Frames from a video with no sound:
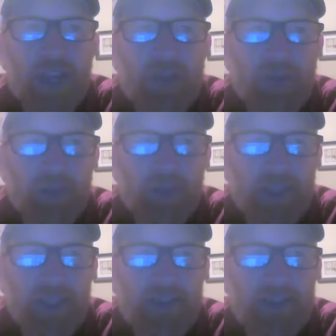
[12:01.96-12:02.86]
management
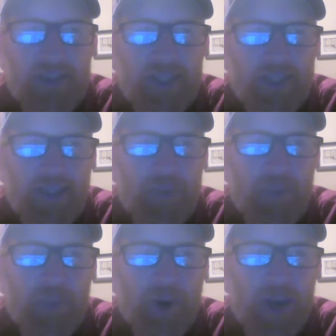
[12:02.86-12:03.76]
plans. I
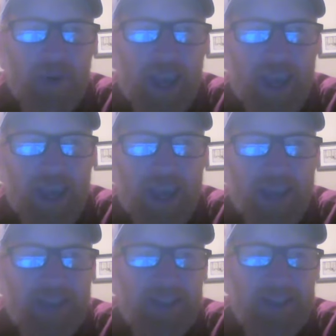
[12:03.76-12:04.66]
make my own
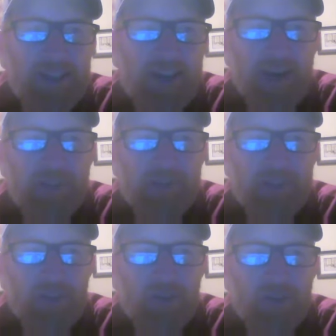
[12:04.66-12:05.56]
hay.
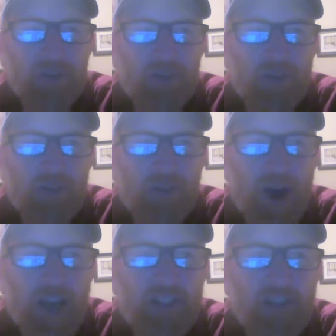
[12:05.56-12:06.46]
So
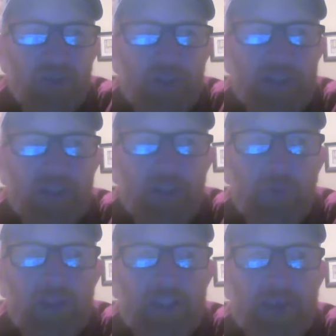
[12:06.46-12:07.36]
logging is really just a
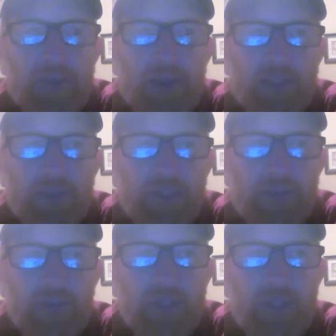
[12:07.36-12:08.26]
wintertime activity
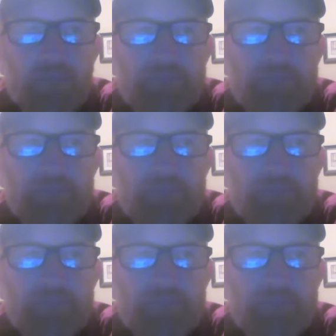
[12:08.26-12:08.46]
for me.